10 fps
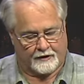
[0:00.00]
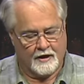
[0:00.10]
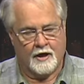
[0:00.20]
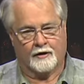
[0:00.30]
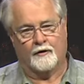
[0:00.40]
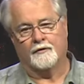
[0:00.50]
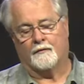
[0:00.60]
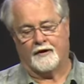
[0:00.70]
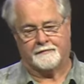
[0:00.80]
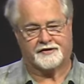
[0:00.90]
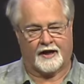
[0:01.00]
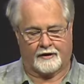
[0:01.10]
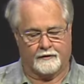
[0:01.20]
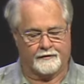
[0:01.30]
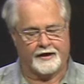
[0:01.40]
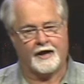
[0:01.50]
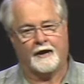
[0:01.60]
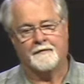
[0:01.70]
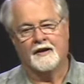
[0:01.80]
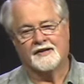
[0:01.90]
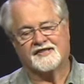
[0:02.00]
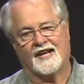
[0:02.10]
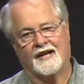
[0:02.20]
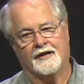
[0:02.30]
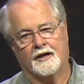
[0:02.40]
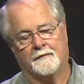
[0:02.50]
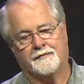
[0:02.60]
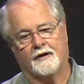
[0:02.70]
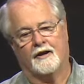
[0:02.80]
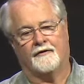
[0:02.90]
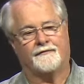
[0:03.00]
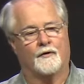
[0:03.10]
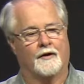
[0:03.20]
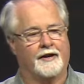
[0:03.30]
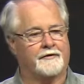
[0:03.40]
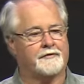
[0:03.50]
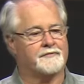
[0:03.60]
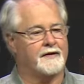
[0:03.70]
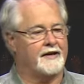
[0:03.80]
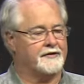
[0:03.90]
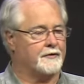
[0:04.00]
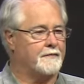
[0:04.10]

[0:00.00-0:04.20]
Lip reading: So go on the website, go on the app, sign up for interest meetings.